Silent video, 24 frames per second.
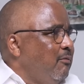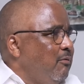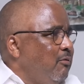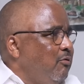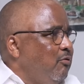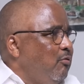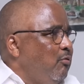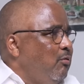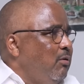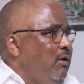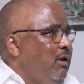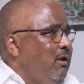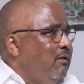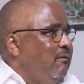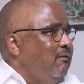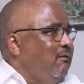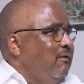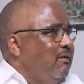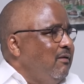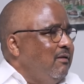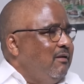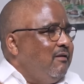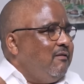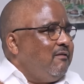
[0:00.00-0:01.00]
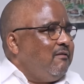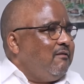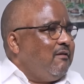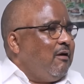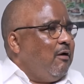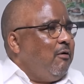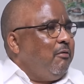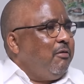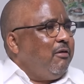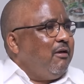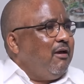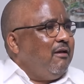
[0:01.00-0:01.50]
The
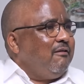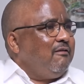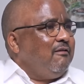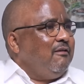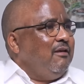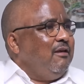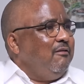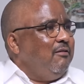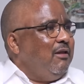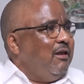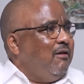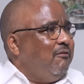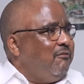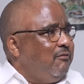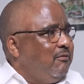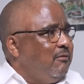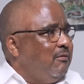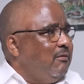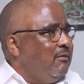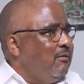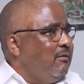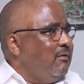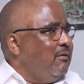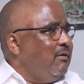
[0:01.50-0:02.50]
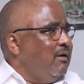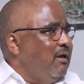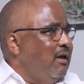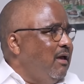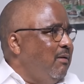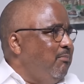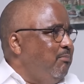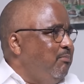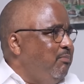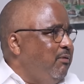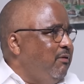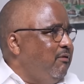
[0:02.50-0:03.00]
South has 11
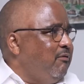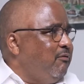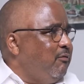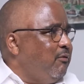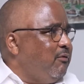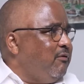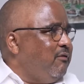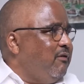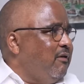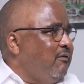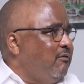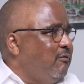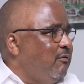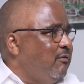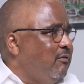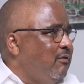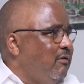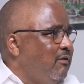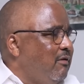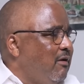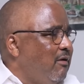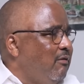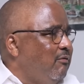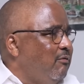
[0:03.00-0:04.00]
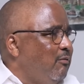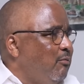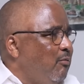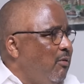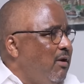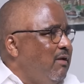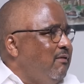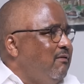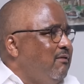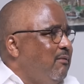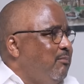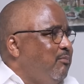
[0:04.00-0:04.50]
MPs for 600,000.
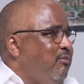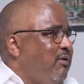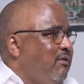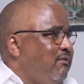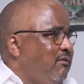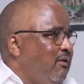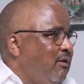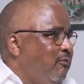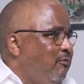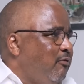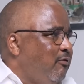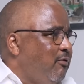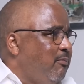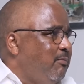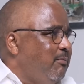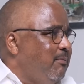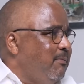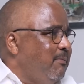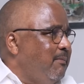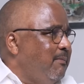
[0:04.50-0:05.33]
Where is the president from?